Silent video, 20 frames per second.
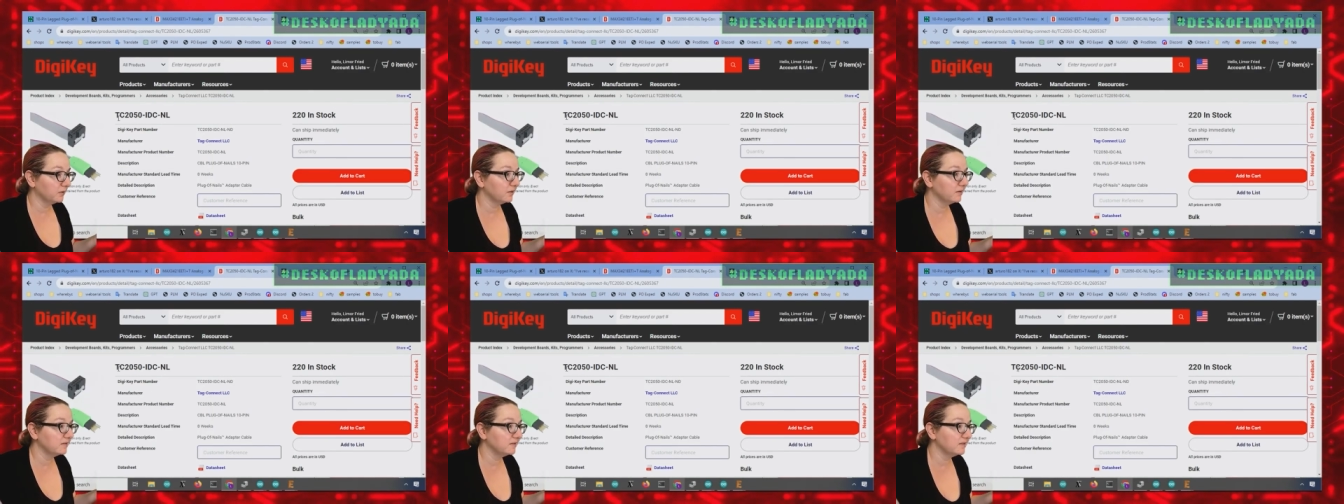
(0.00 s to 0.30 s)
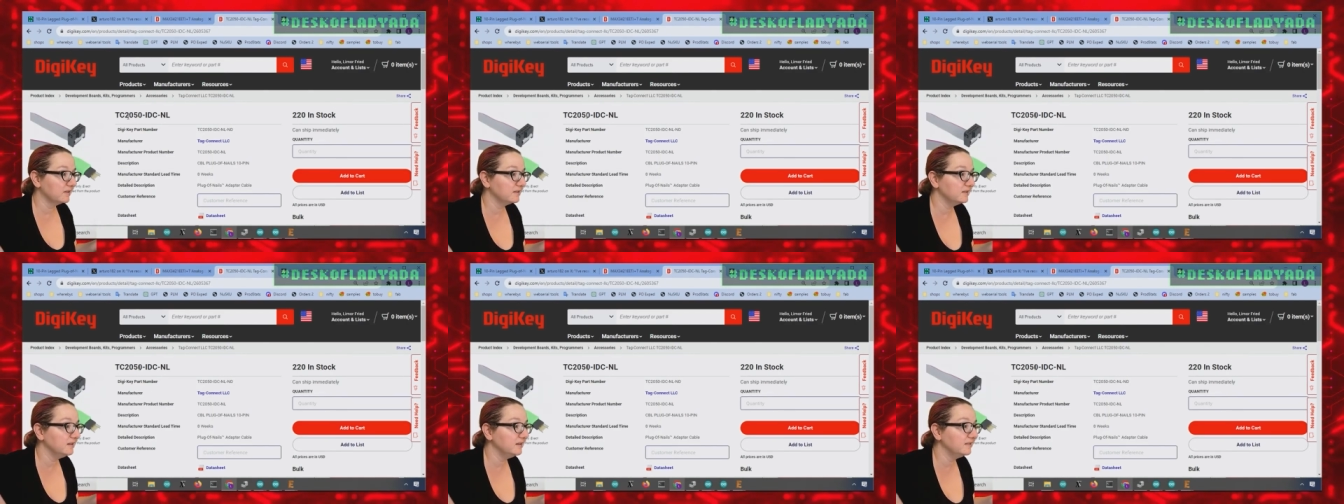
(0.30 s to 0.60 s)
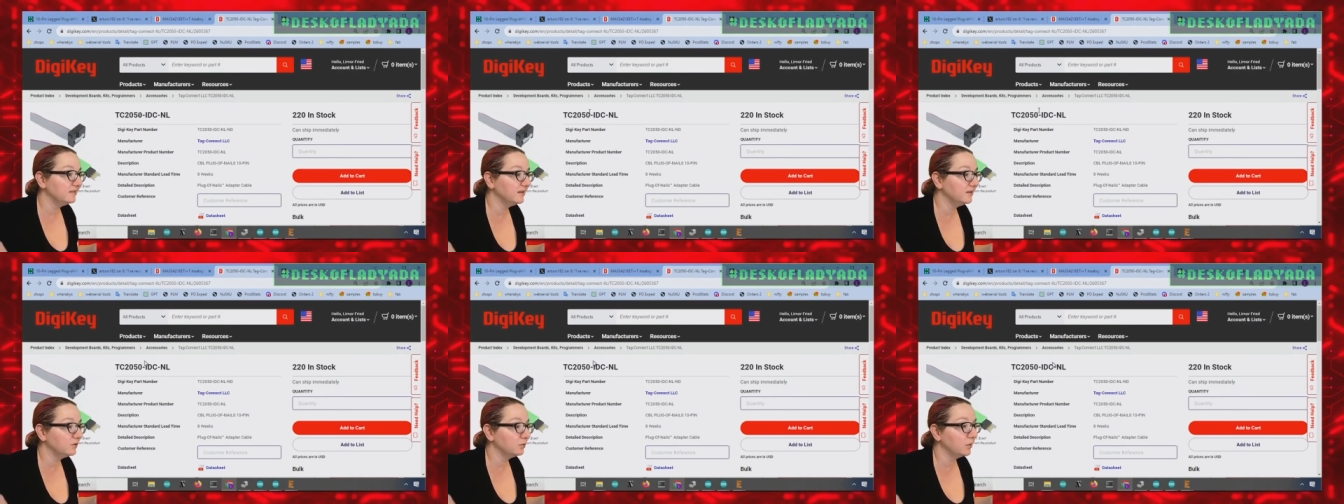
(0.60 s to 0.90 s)
So this is the
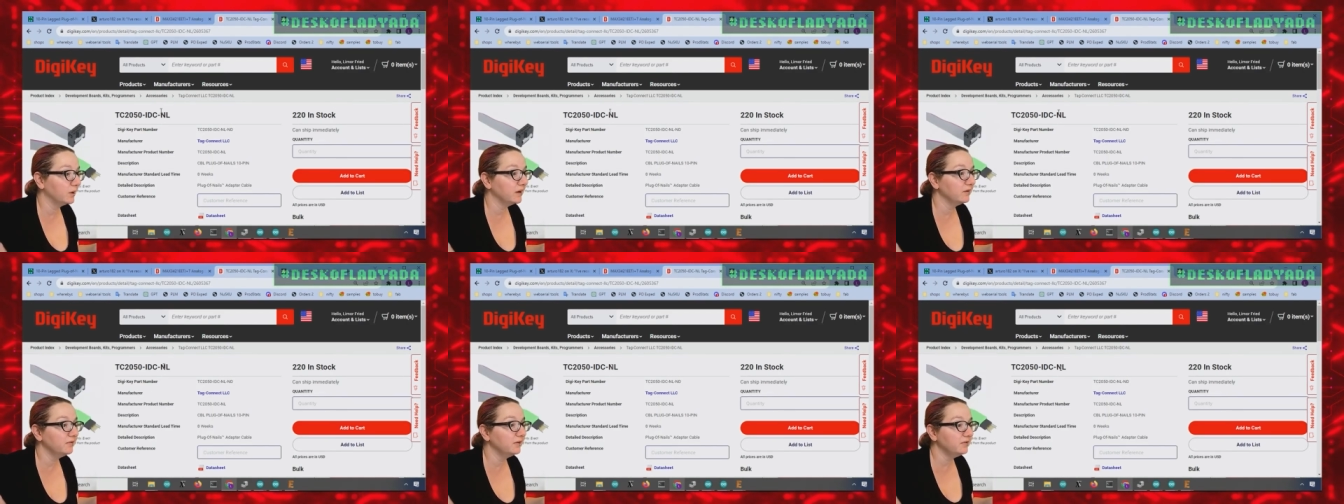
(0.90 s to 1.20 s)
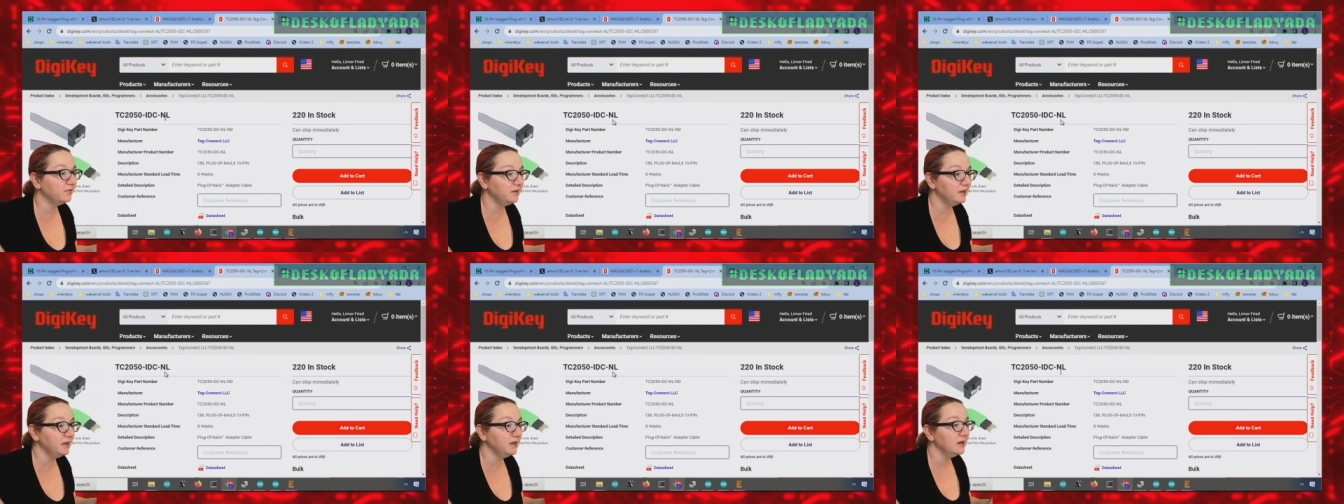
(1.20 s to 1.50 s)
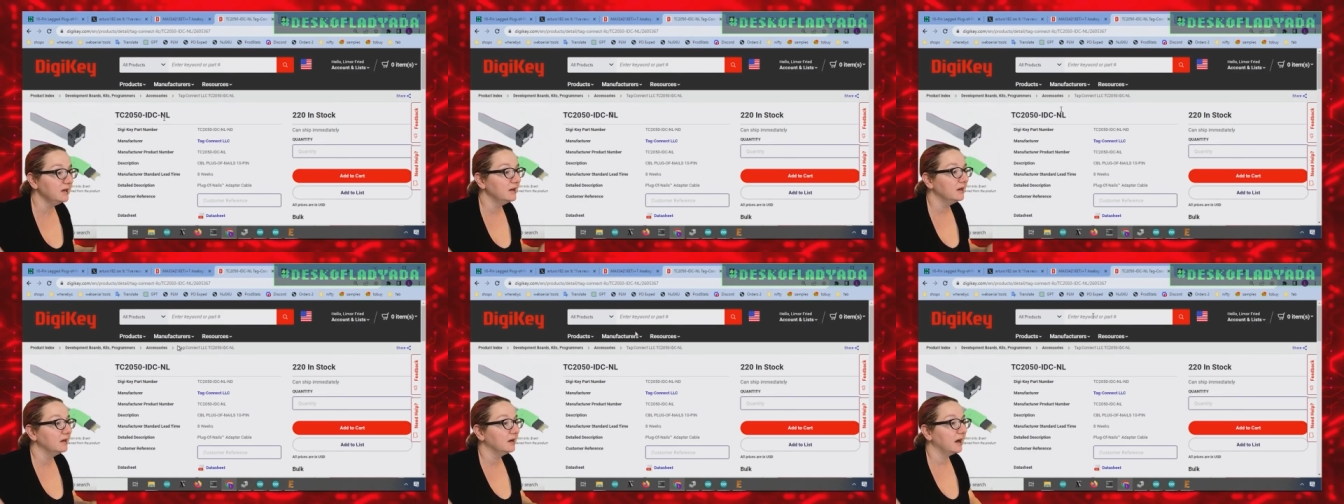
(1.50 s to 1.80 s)
T C twenty
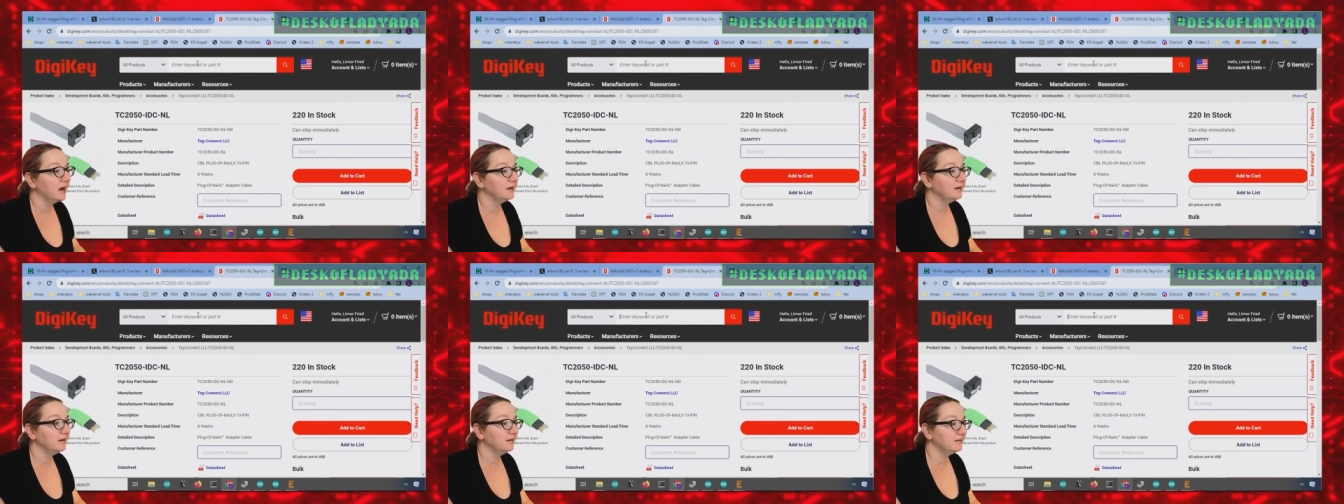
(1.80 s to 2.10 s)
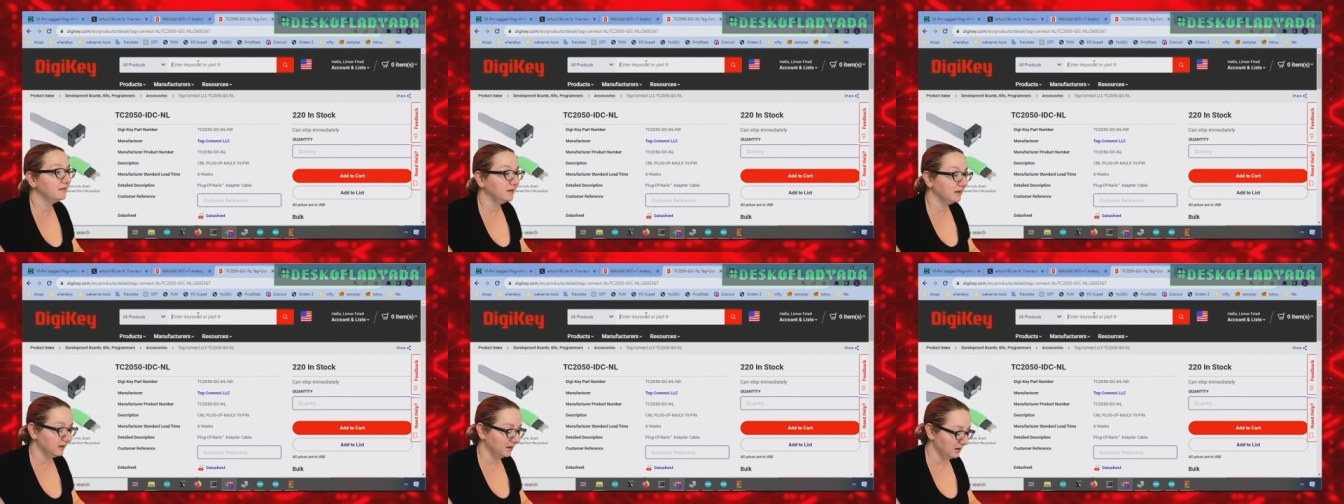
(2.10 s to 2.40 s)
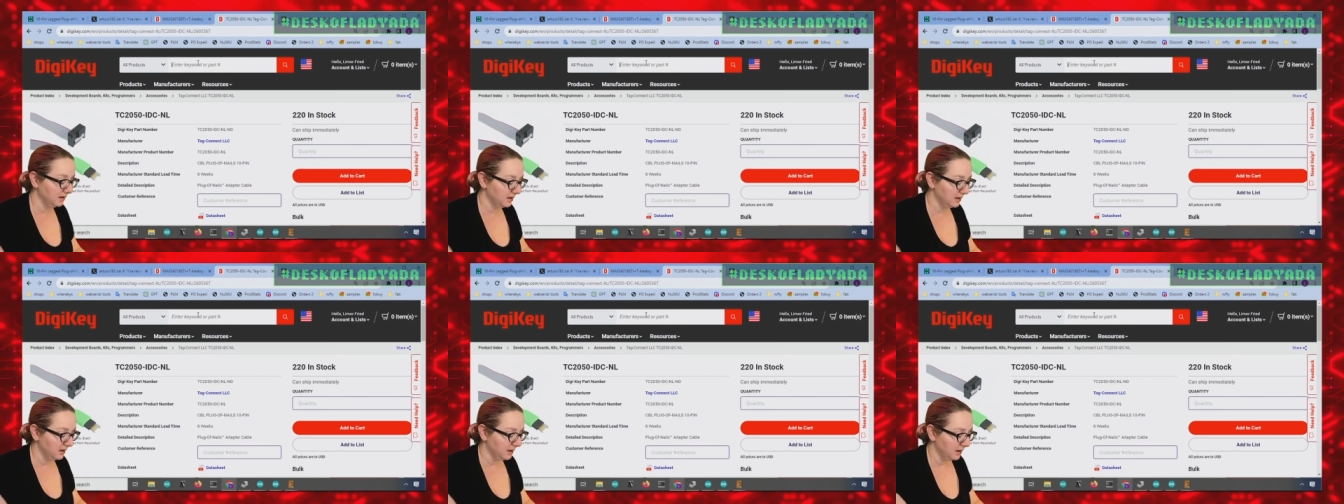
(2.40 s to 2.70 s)
fifty I D
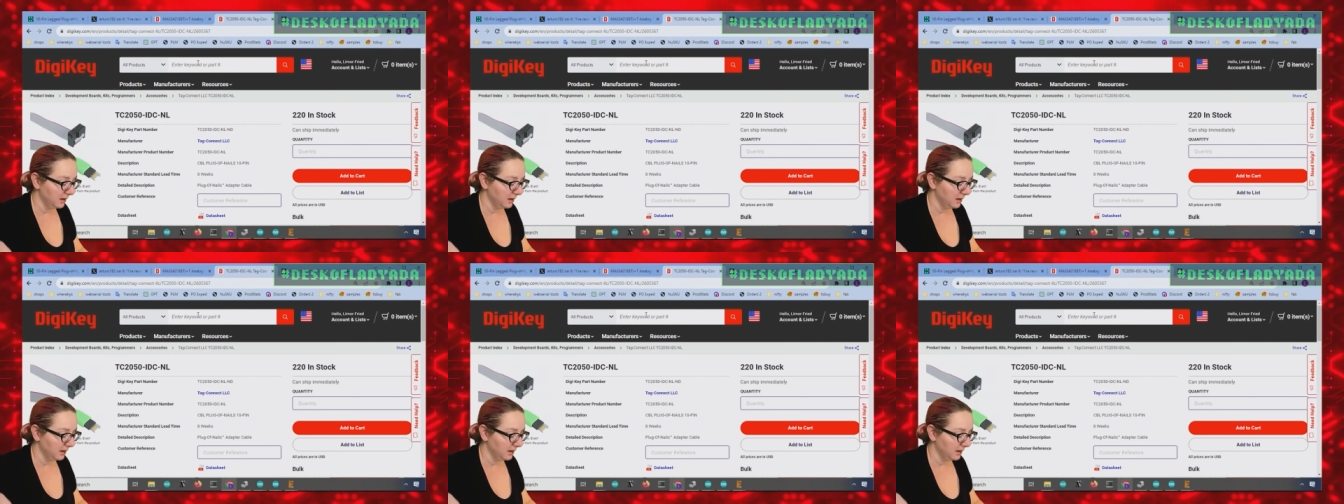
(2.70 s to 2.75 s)
C.